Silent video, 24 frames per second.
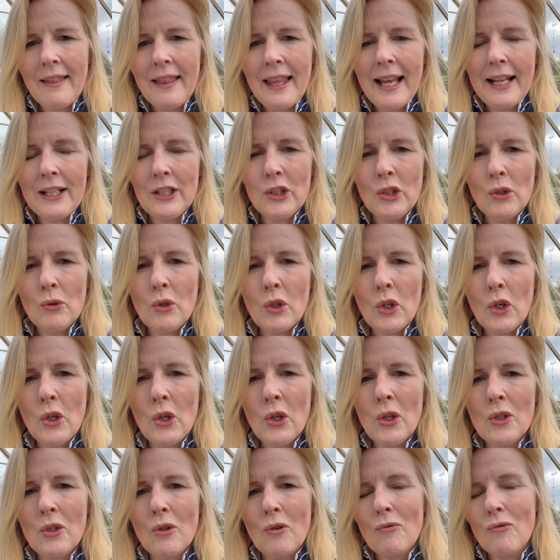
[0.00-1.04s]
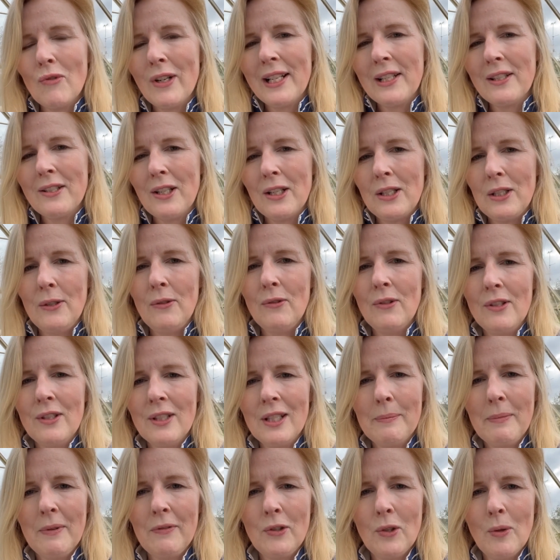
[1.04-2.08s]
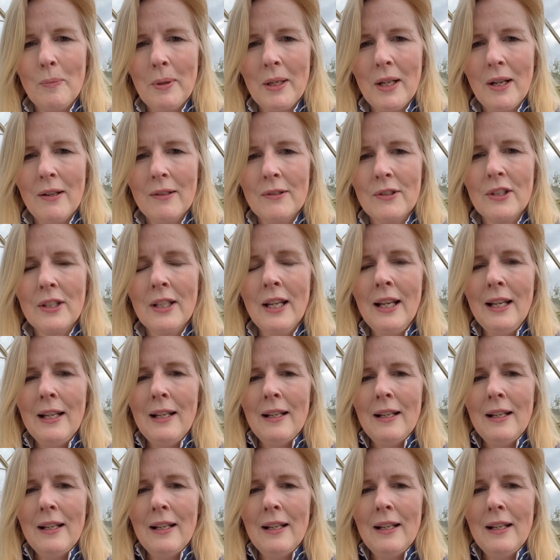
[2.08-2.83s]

then you could risk losing some of your plants.